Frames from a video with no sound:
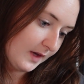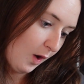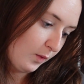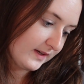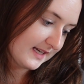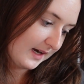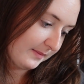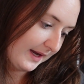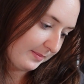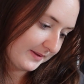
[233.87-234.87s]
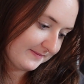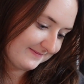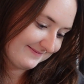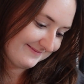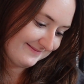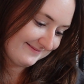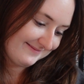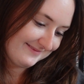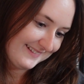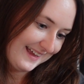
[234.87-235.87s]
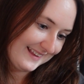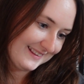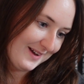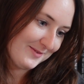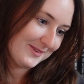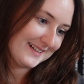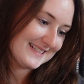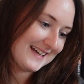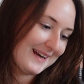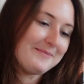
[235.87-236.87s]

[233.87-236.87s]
Oh, it's got a map. I love when it's got a